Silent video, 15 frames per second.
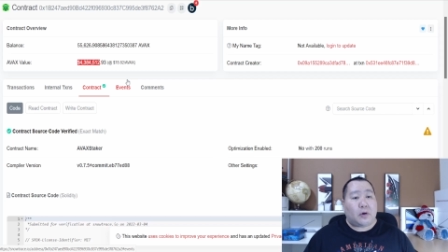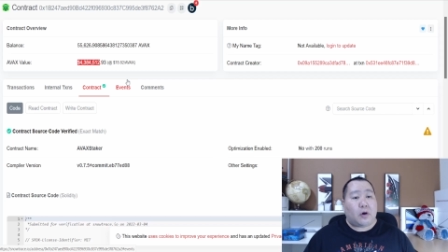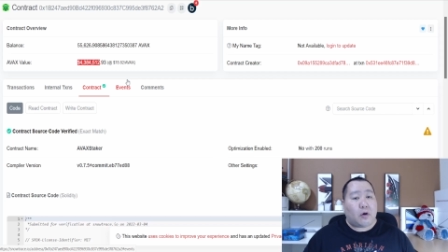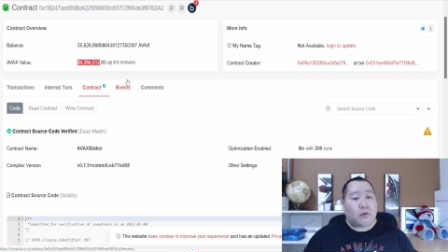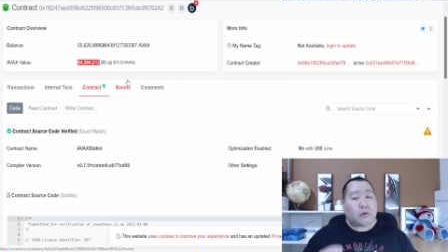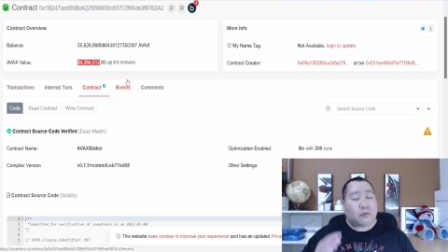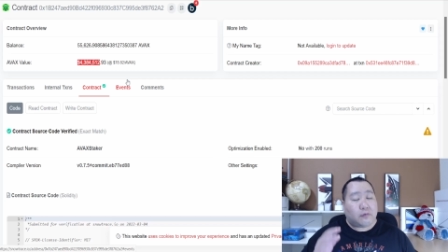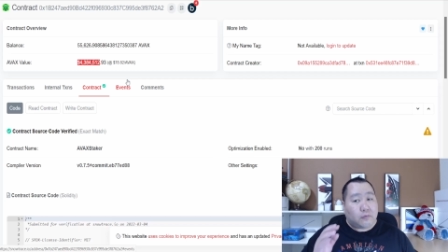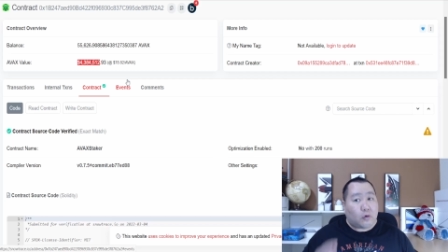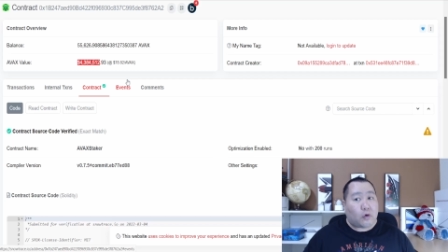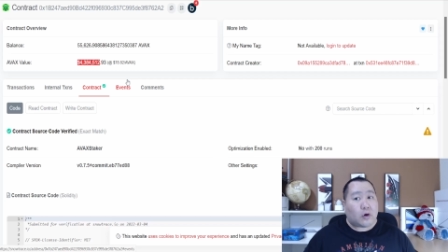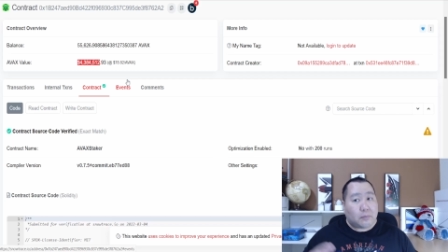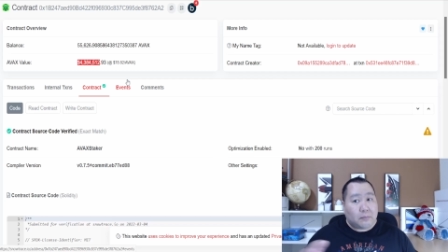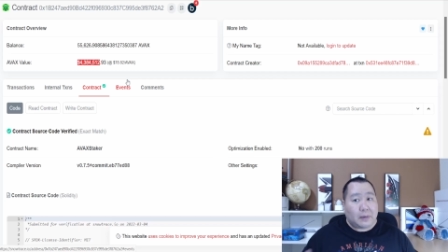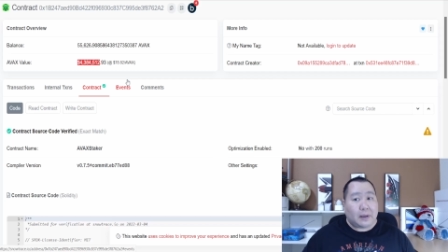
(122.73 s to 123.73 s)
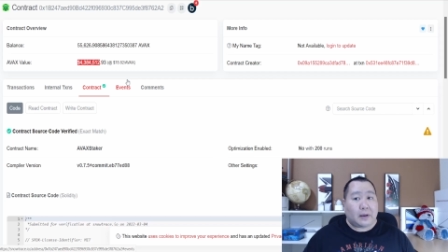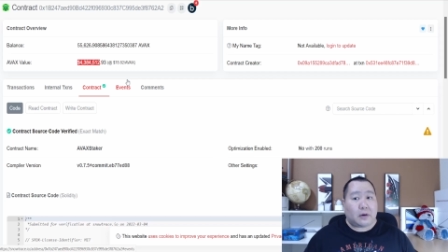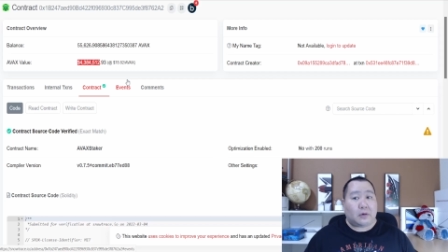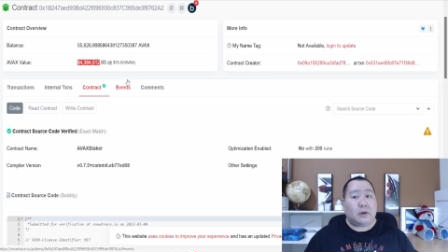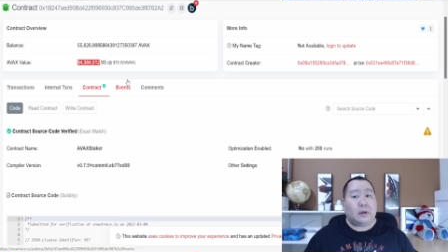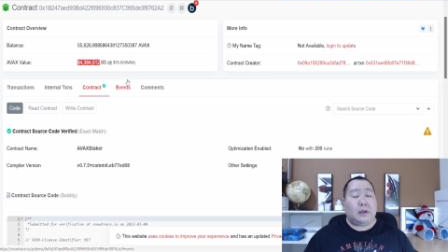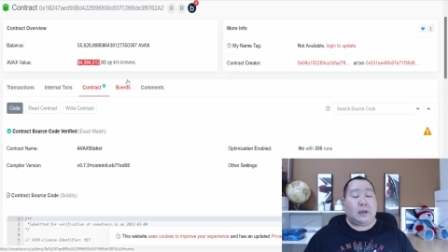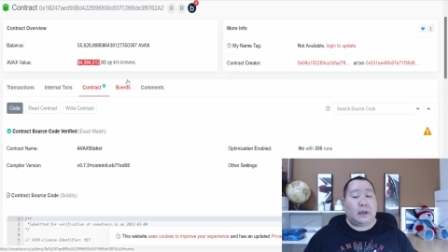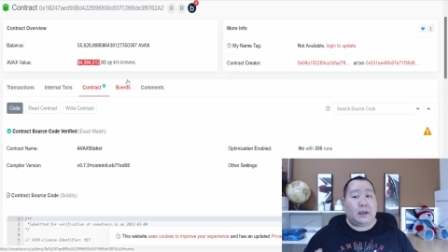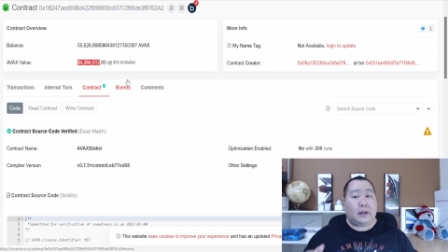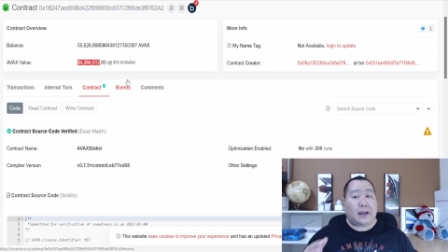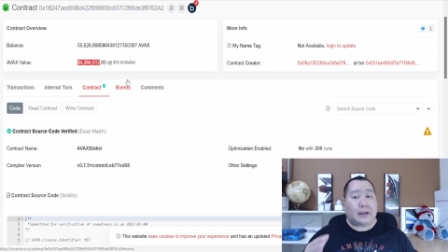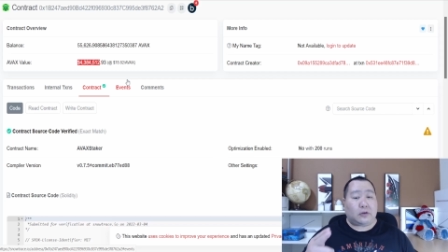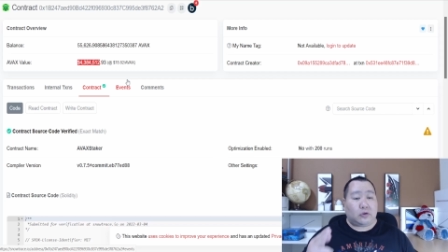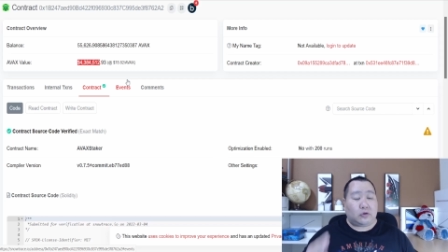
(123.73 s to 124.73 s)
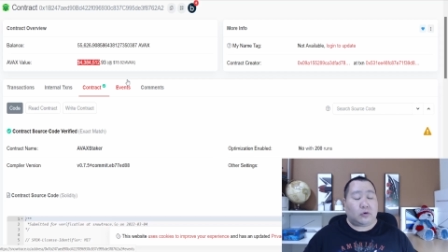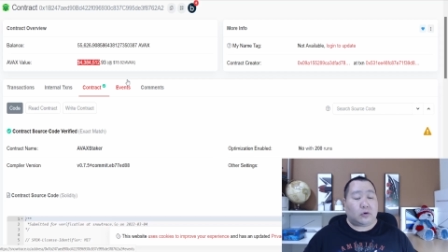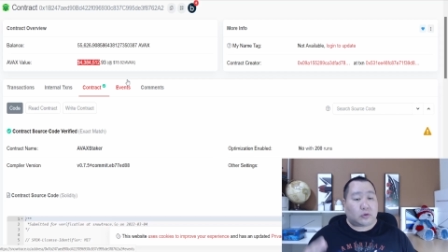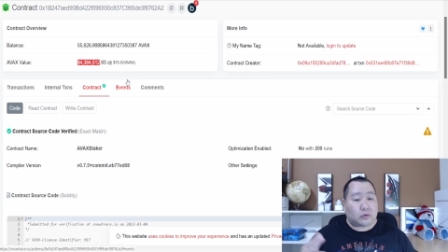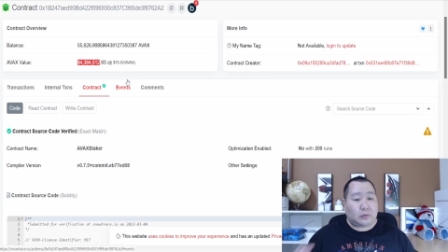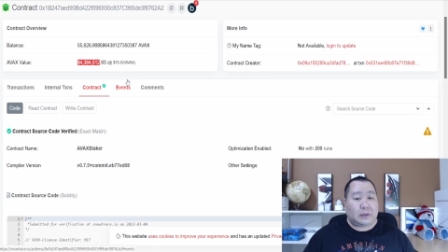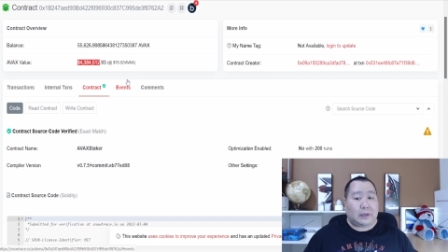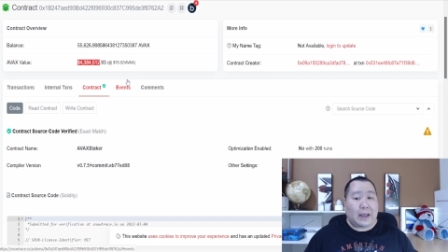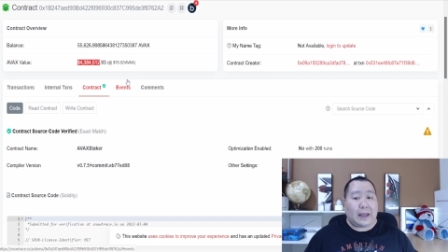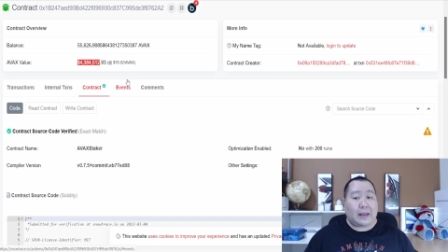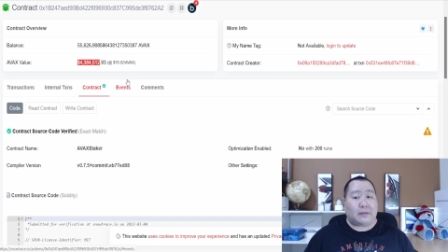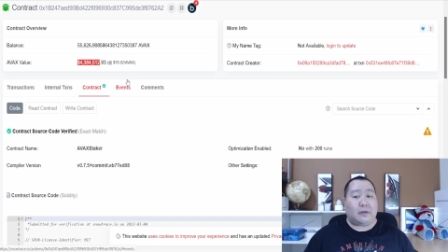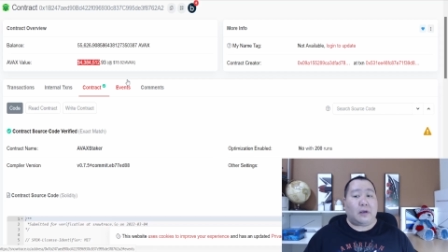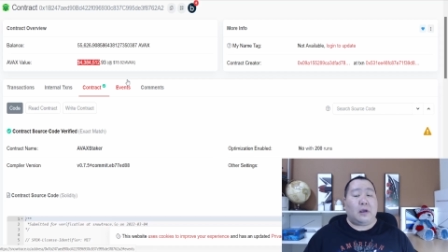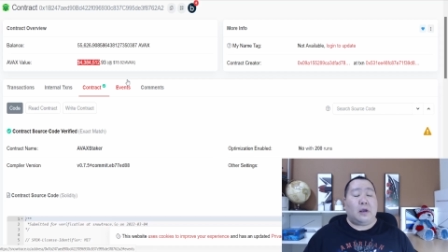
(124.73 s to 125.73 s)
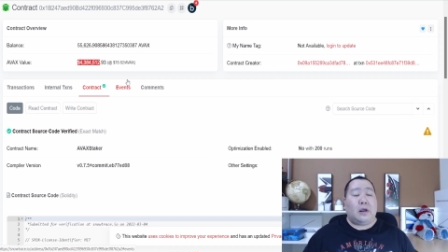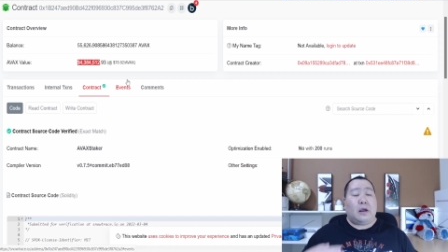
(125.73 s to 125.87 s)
over 4 mil in like two or three days.